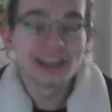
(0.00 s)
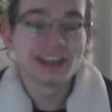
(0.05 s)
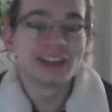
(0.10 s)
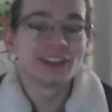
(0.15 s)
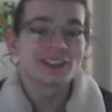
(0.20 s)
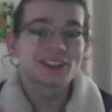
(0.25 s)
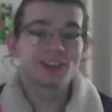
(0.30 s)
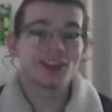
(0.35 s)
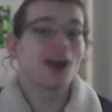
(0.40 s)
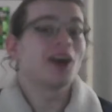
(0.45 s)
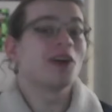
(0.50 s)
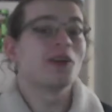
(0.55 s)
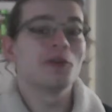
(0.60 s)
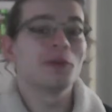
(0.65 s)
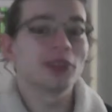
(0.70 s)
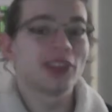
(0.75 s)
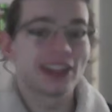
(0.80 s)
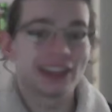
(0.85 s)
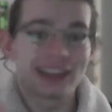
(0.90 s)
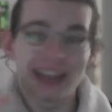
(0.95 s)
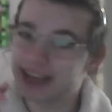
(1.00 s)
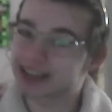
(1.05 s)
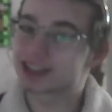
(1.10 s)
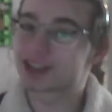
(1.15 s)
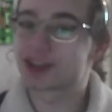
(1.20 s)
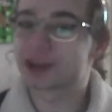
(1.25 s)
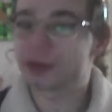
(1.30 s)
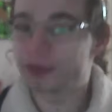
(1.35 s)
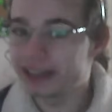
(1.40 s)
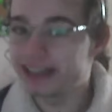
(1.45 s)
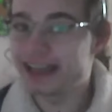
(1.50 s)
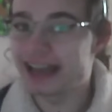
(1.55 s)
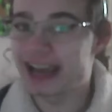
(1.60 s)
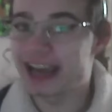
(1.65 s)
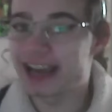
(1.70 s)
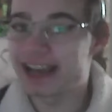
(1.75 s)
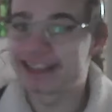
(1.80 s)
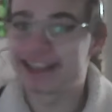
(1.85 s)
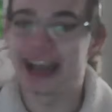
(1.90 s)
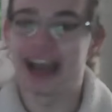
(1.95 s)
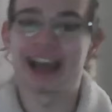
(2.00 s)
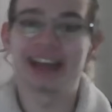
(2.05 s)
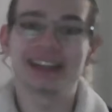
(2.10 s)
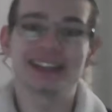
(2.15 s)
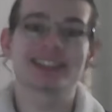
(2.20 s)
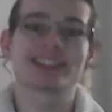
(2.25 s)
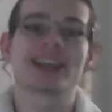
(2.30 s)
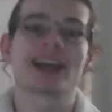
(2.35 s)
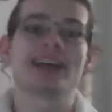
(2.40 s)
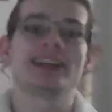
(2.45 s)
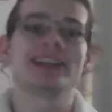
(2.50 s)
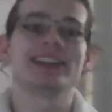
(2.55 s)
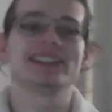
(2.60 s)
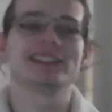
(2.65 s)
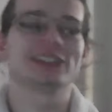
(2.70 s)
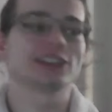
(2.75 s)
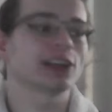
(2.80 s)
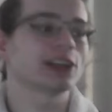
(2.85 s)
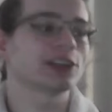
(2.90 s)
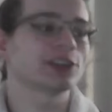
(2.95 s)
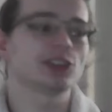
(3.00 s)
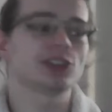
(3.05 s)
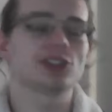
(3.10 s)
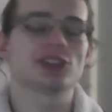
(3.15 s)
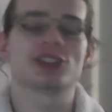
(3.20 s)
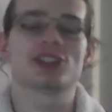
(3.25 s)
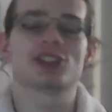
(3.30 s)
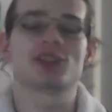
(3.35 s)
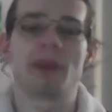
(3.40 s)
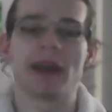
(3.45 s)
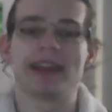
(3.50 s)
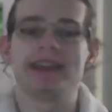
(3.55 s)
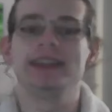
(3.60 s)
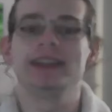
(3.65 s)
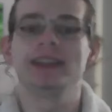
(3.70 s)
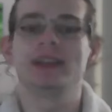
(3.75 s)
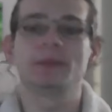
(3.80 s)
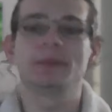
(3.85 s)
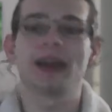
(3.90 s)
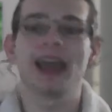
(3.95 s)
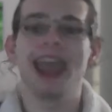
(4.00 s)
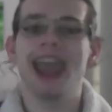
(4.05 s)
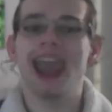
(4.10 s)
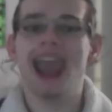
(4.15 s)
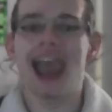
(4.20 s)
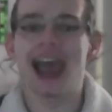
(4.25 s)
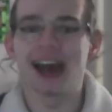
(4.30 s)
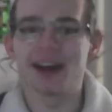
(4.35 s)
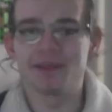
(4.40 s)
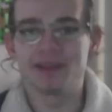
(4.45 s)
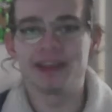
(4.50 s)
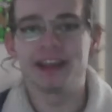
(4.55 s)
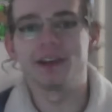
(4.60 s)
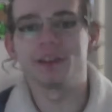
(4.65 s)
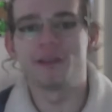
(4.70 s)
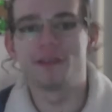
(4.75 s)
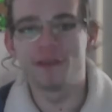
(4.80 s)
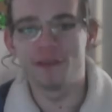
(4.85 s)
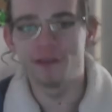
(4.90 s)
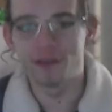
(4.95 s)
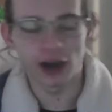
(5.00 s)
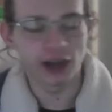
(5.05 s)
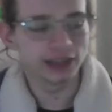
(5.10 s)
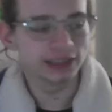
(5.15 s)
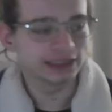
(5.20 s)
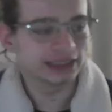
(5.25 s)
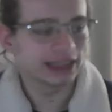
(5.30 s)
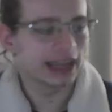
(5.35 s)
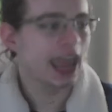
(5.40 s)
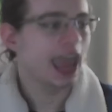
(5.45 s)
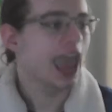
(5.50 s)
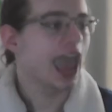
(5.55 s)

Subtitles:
So with the last 3 days, I decided to just spend them having fun